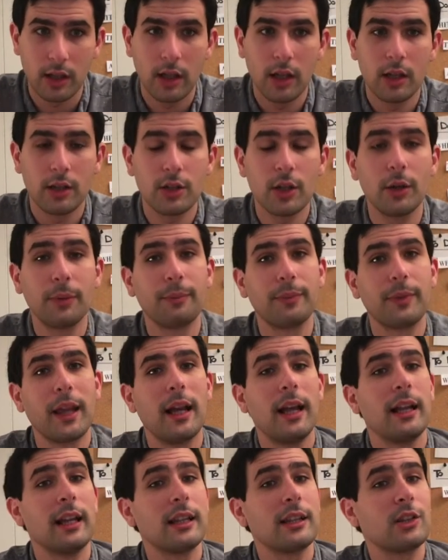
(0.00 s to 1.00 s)
So
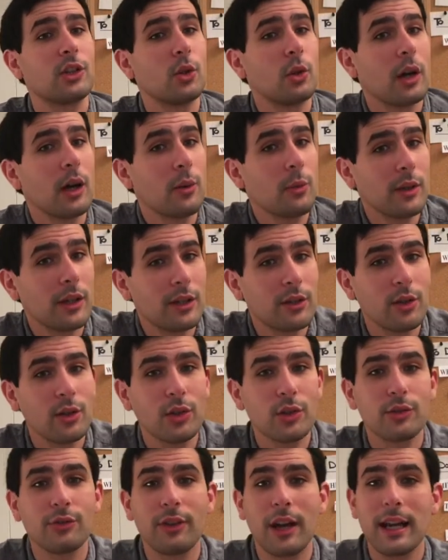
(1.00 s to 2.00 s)
let's do our
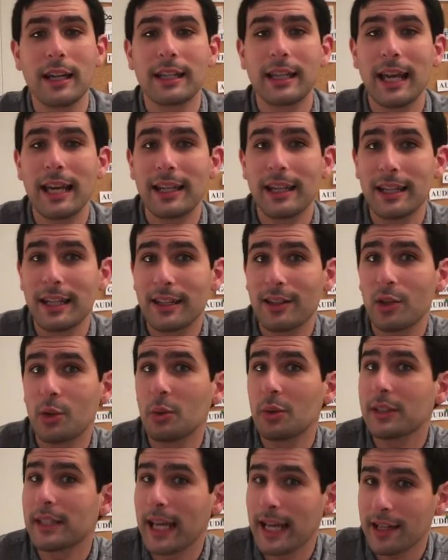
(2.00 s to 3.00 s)
research, find candidates who will
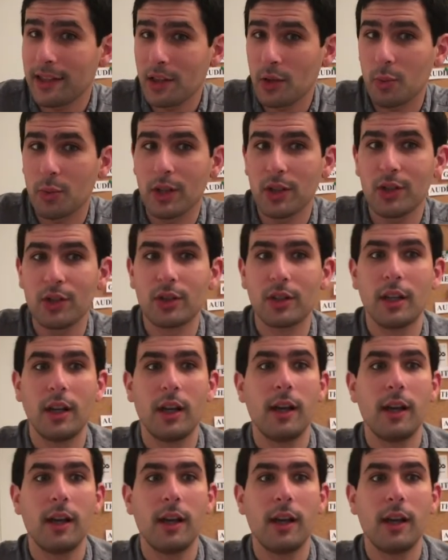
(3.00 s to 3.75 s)
tax the rich,